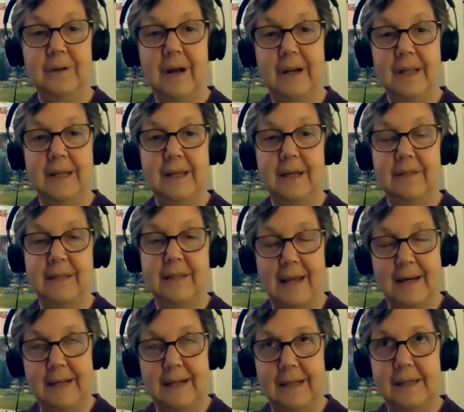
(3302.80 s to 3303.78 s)
kind of get
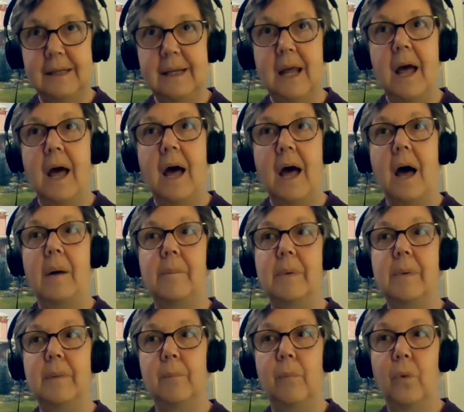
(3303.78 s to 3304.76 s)
that in.
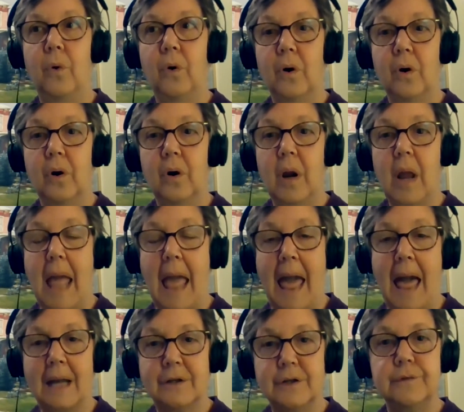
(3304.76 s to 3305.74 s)
More
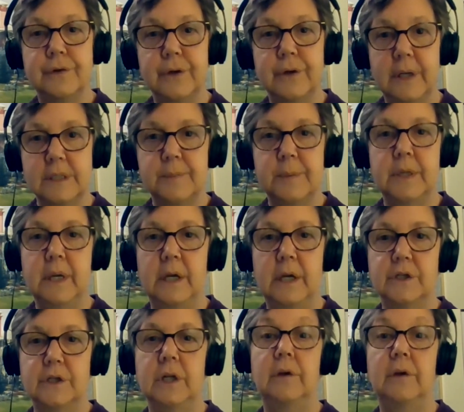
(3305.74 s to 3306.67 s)
active transportation,